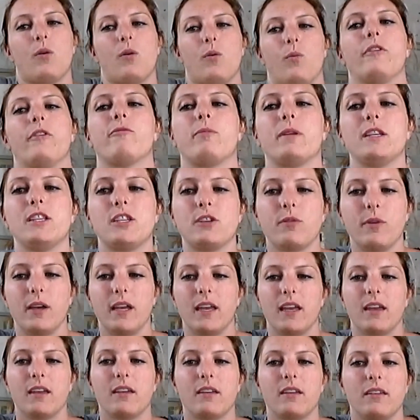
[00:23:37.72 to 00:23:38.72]
we've been
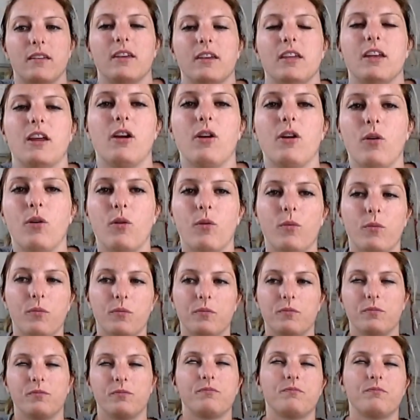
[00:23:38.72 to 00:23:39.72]
doing,
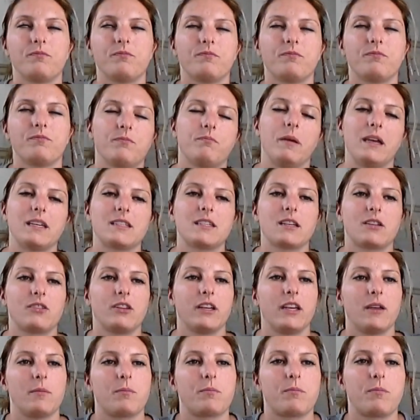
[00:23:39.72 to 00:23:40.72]

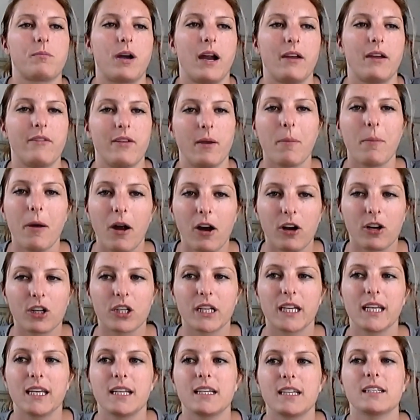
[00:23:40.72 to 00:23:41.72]
basically private
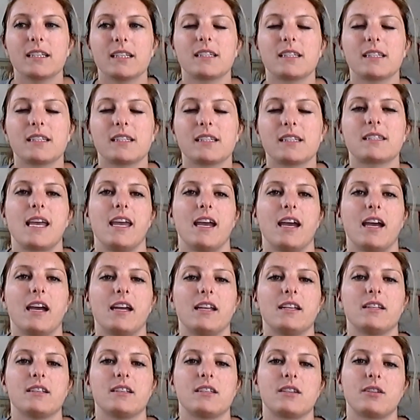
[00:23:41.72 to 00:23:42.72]
parties
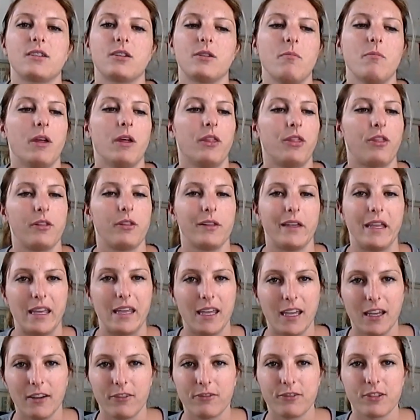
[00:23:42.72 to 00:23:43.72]
and monthly
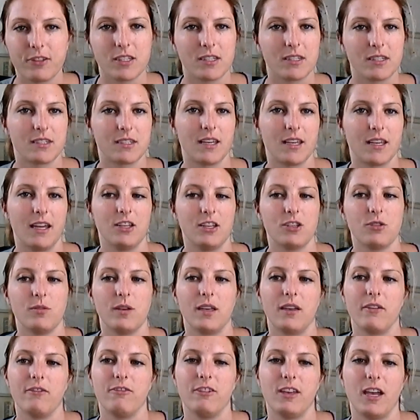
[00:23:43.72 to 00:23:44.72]
gifts and
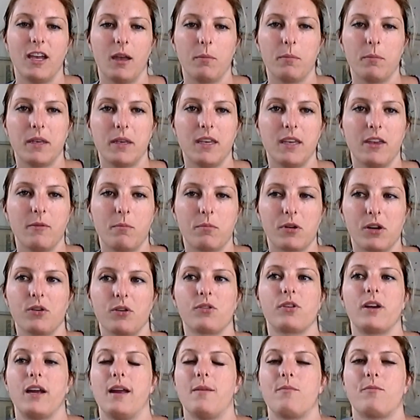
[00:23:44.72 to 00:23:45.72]
doing a VIP
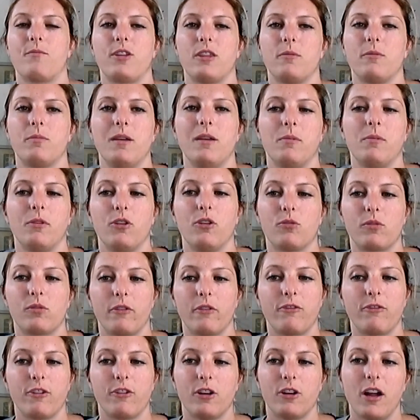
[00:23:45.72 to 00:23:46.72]
program for the people who
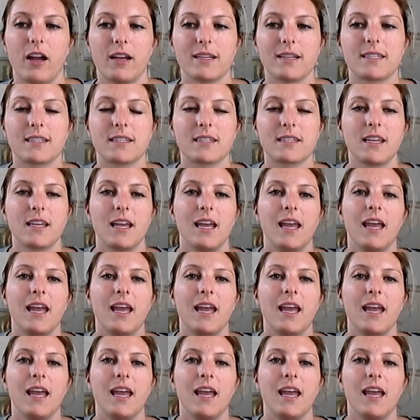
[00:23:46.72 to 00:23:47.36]
refer us.